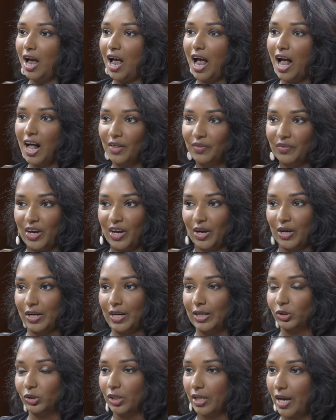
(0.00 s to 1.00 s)
healthcare and
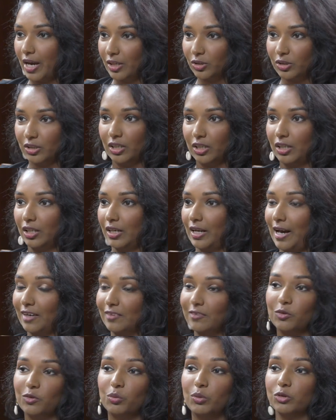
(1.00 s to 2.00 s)
education and
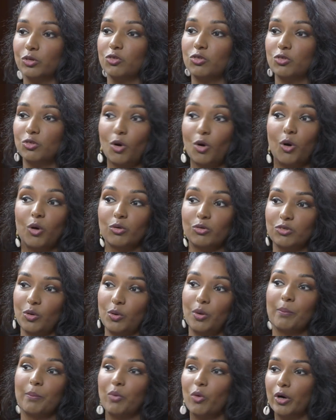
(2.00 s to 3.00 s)
access, which is so
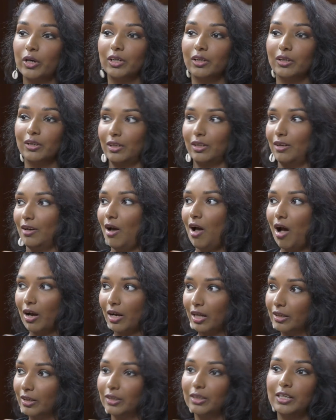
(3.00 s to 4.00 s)
important and
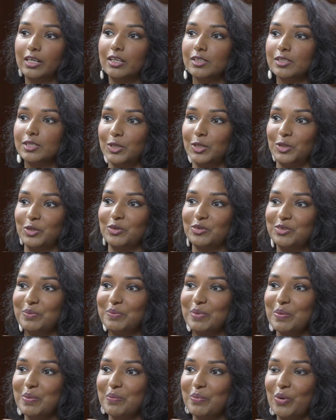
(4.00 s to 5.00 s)
clearly continues to
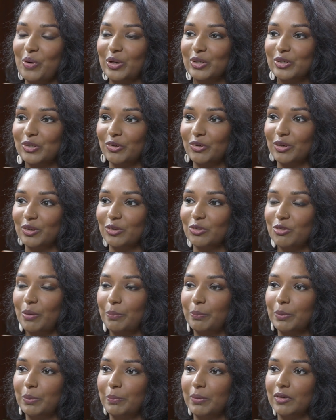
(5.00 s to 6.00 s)
be important during the
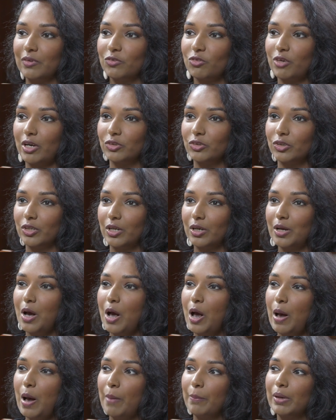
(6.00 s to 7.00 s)
Trump administration.
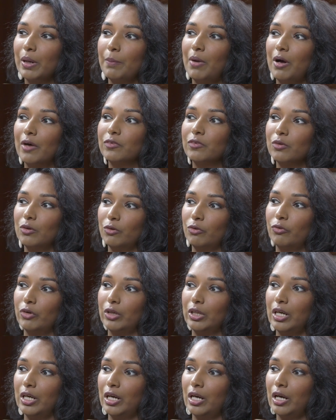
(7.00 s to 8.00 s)
But I'm also
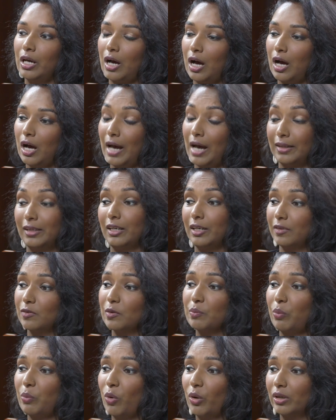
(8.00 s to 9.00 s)
really, I think it's
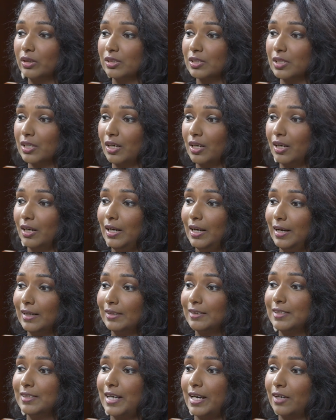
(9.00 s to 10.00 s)
important to
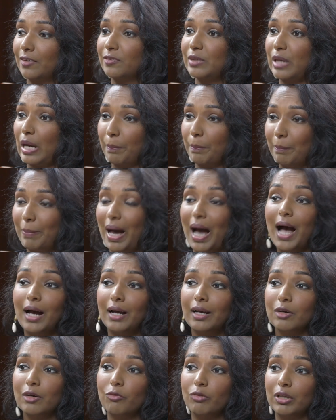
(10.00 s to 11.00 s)
take a step
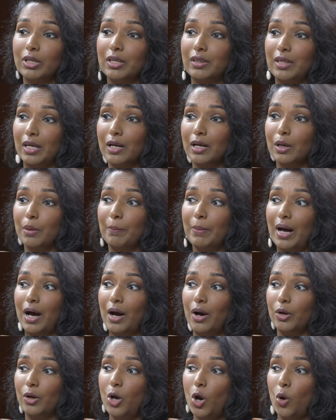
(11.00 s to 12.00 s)
back and really think
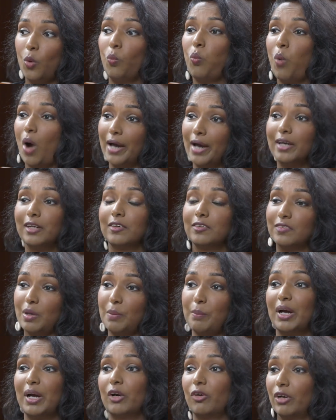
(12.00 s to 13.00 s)
about why it is
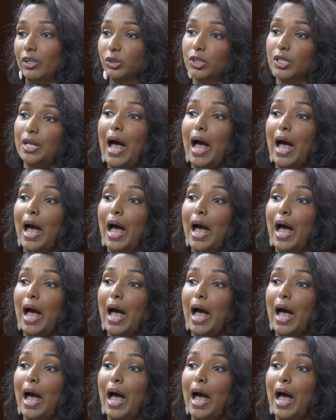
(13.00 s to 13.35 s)
that migration